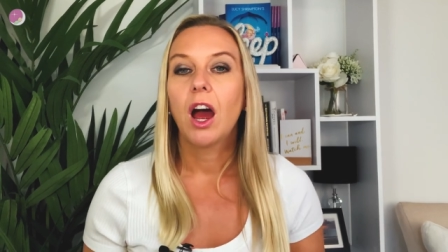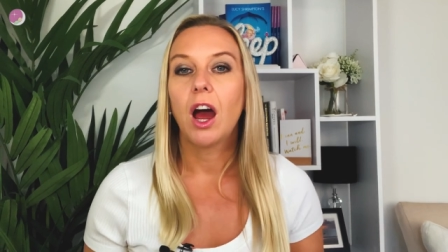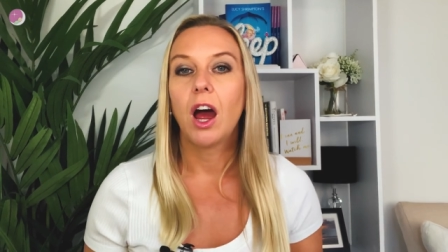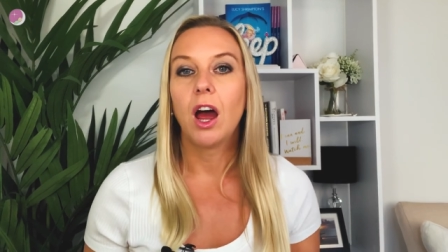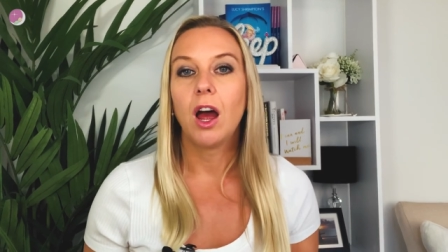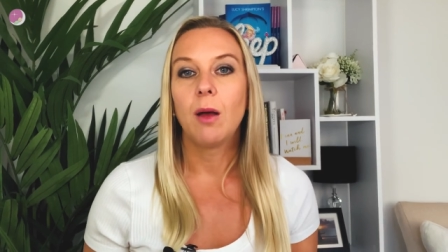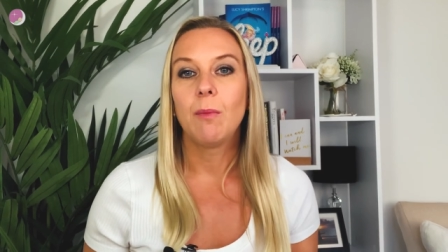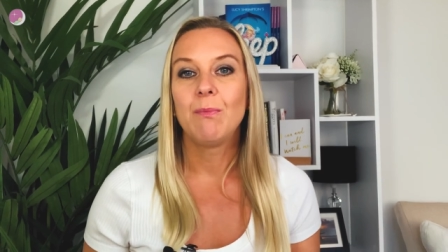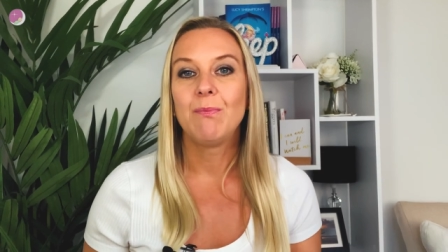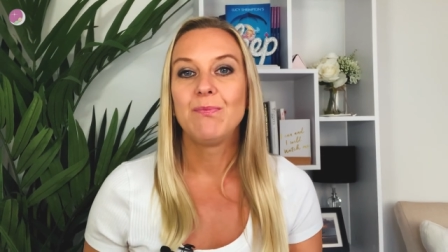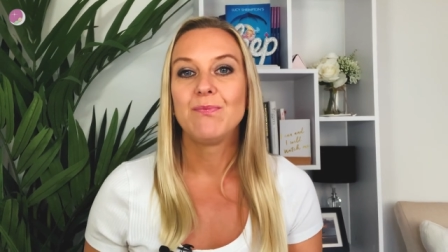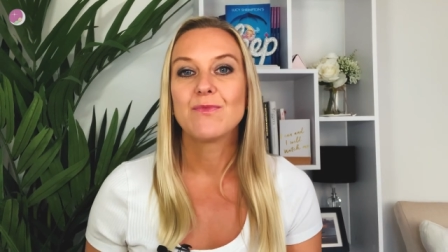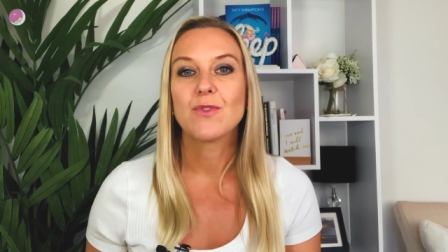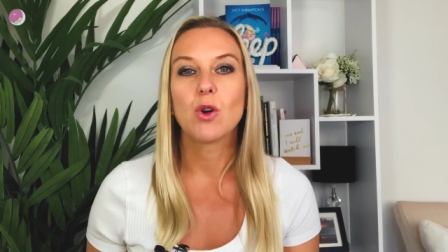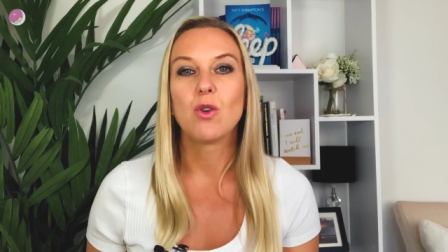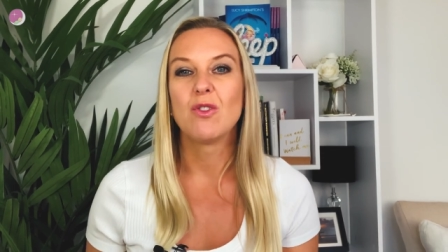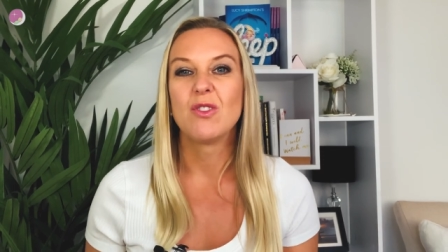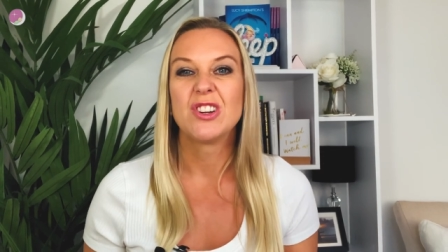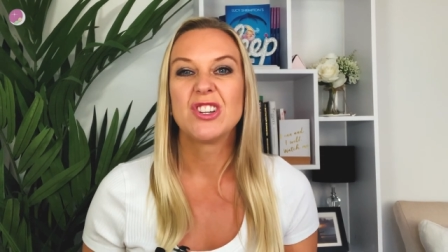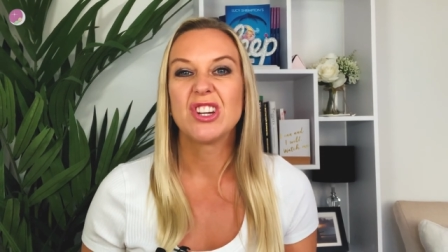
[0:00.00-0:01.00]
um,
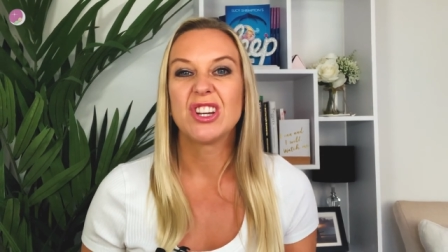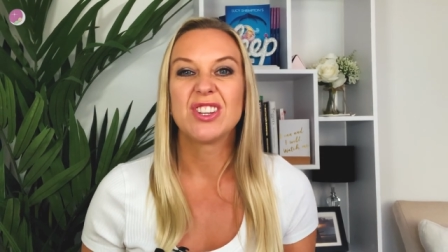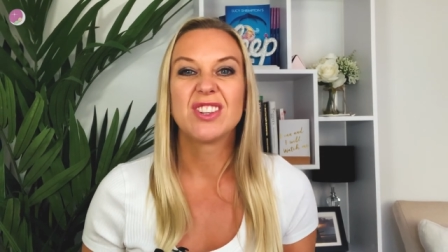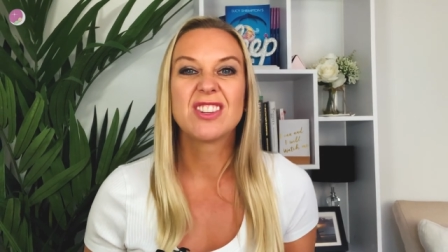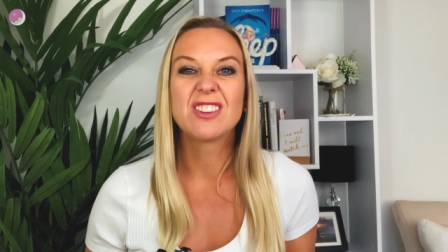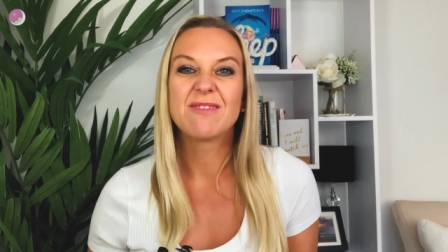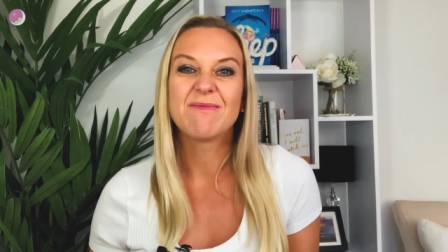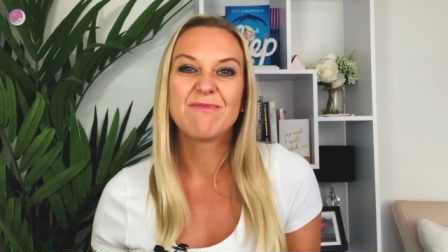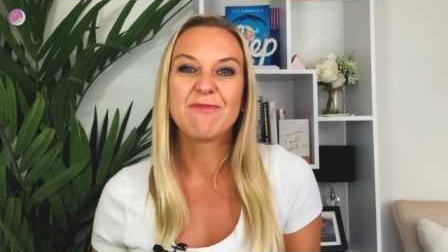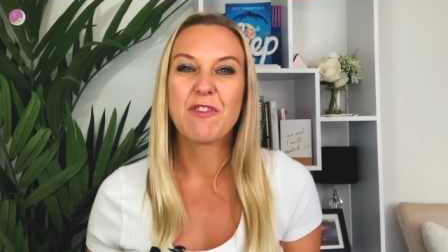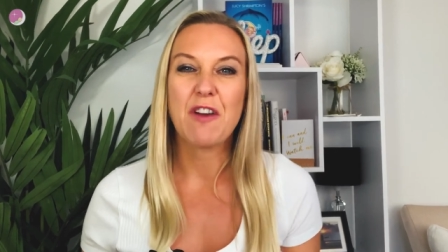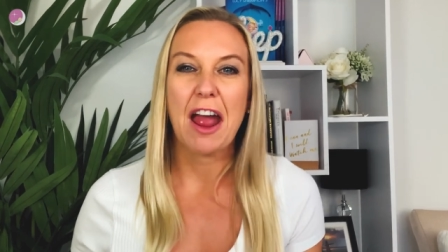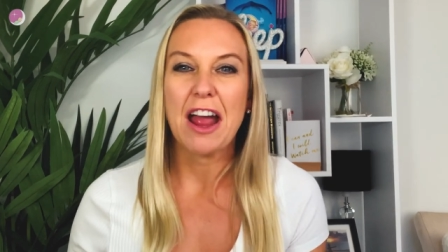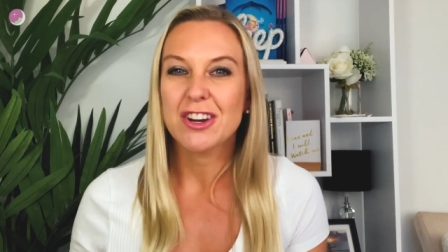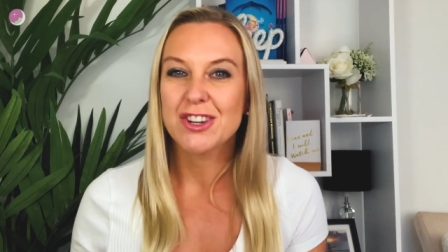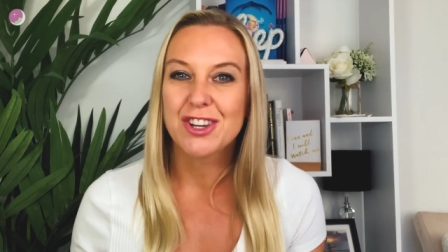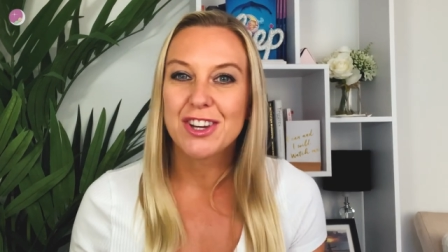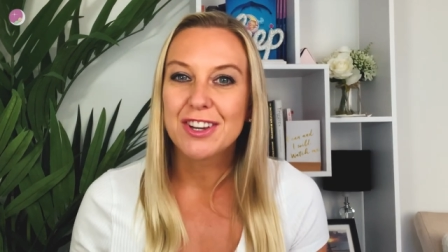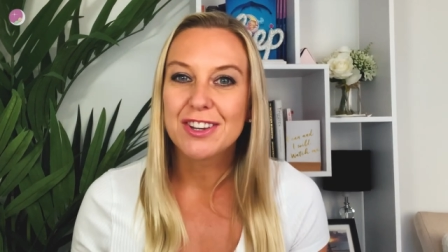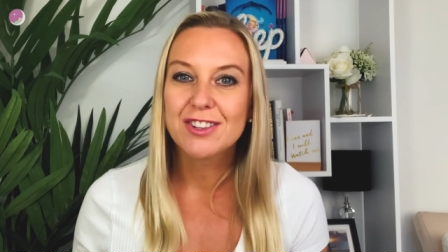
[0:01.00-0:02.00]
or are just
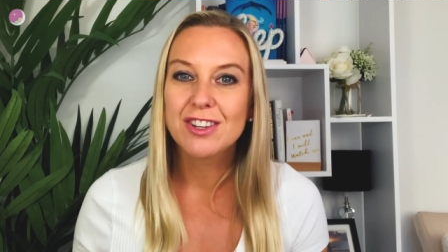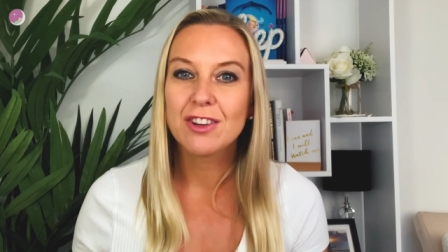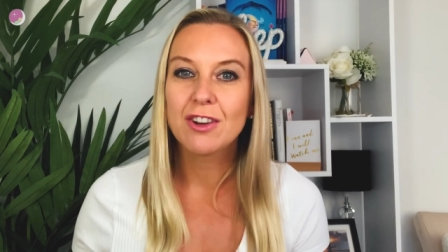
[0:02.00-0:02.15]
fractious.